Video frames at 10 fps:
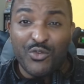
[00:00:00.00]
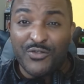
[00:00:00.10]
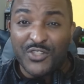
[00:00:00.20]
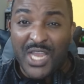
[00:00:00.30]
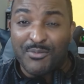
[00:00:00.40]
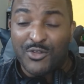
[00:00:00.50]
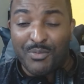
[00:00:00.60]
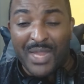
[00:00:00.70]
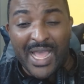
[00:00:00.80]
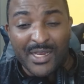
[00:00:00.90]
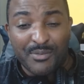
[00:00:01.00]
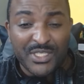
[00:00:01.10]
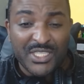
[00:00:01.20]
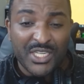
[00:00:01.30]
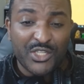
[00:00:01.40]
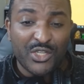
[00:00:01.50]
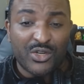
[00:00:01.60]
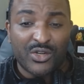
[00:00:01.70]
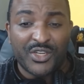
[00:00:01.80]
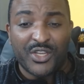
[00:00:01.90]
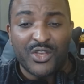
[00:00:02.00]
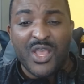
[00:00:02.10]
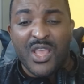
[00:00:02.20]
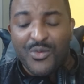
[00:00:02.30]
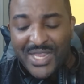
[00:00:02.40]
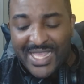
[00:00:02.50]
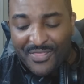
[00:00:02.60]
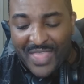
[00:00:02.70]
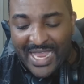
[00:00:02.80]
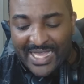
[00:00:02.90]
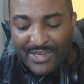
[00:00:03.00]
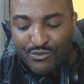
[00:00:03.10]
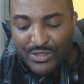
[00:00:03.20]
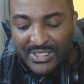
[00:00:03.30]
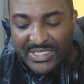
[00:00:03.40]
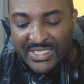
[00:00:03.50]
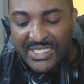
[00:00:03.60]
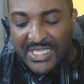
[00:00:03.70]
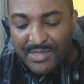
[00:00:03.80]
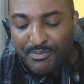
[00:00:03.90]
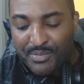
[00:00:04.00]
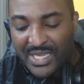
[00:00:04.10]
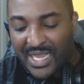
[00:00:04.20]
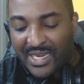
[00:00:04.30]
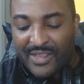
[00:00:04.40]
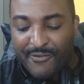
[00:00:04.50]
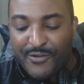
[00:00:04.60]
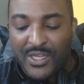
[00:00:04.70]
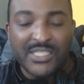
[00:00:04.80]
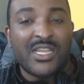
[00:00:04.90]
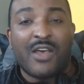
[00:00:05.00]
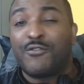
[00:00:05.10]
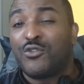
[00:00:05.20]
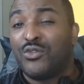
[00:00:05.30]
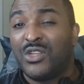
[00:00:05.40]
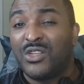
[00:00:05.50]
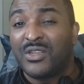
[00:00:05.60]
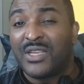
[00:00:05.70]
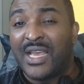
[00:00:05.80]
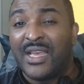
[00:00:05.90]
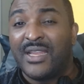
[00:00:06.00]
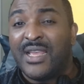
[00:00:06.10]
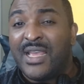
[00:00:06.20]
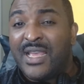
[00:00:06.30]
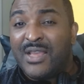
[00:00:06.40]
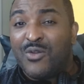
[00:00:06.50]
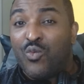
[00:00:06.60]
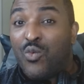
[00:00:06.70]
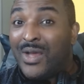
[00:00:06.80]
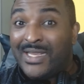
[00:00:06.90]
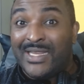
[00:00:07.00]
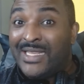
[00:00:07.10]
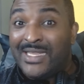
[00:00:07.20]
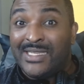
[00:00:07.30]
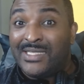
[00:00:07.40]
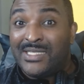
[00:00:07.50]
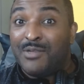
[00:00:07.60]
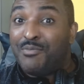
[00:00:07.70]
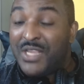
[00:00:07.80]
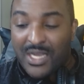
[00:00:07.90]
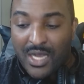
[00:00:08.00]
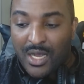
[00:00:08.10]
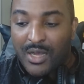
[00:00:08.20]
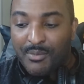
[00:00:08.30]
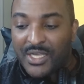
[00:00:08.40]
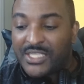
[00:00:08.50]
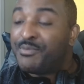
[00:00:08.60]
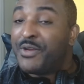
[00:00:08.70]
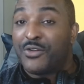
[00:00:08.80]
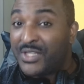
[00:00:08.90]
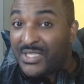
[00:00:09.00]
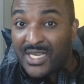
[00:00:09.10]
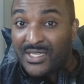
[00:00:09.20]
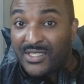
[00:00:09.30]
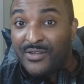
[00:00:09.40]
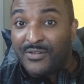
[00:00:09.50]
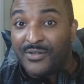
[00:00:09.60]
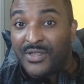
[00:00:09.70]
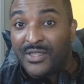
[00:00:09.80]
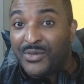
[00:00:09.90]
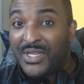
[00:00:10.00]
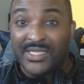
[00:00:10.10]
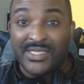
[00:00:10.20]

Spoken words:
with Chapter Black in particular, you know, we get that like real deep kind of like philosophical look at what it is to become a spirit detective. And we get